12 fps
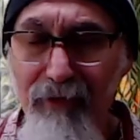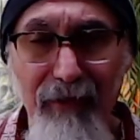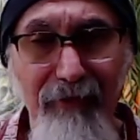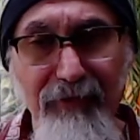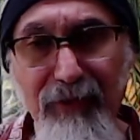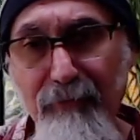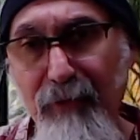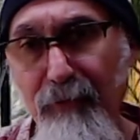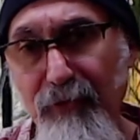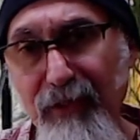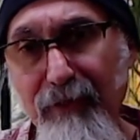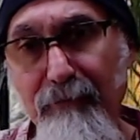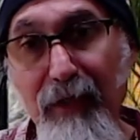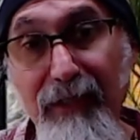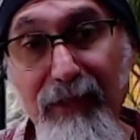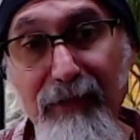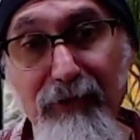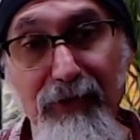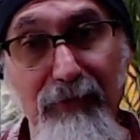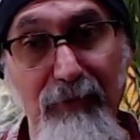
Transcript: I've seen people take money and just